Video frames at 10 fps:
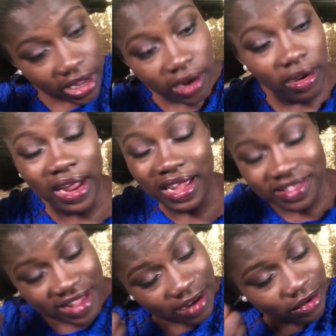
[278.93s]
Like I
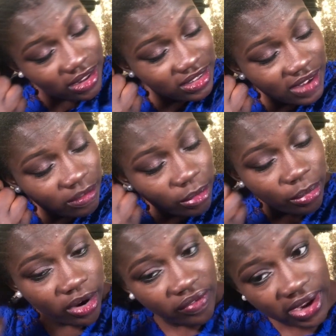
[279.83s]
said, it doesn't have to be
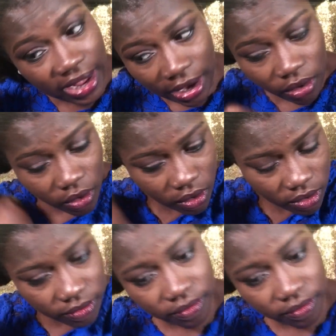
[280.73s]
perfect at all.